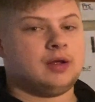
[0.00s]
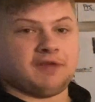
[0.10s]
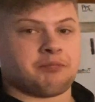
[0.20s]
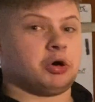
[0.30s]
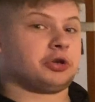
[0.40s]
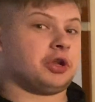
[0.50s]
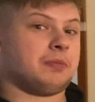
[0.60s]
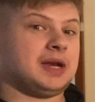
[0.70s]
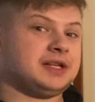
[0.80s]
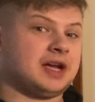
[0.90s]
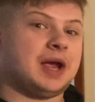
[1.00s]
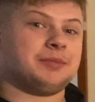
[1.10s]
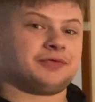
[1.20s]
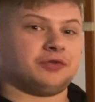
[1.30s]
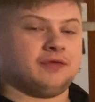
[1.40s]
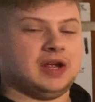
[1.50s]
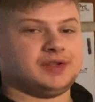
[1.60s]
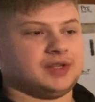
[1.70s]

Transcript: I've parked there many times for events.